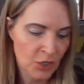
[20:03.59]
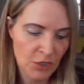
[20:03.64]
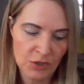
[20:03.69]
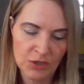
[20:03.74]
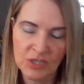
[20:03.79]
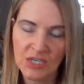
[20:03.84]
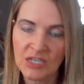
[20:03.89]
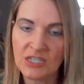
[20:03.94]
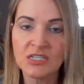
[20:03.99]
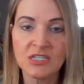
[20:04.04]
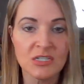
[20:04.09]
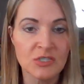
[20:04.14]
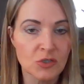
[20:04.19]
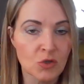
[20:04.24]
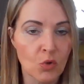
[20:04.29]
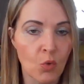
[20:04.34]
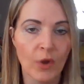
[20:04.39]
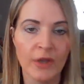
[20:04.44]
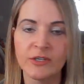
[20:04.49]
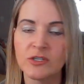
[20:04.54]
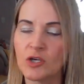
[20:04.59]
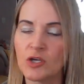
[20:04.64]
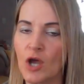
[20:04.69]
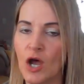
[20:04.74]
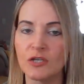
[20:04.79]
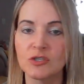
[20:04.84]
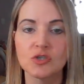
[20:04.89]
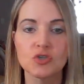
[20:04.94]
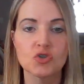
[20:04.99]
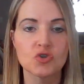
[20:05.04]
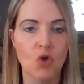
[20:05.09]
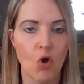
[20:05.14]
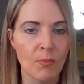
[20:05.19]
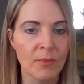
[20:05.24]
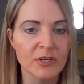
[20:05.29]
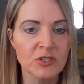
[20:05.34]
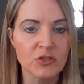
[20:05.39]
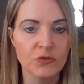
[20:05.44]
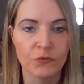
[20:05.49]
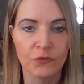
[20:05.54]
This is going to cause so
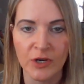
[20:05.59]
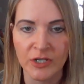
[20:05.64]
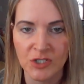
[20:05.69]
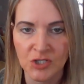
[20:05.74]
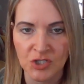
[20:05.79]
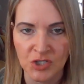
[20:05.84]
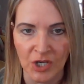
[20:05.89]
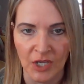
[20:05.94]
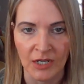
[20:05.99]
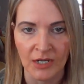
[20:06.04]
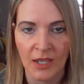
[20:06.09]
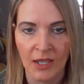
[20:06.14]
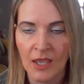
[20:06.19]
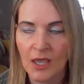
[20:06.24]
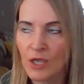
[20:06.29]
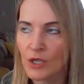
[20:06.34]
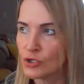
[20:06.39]
much friction.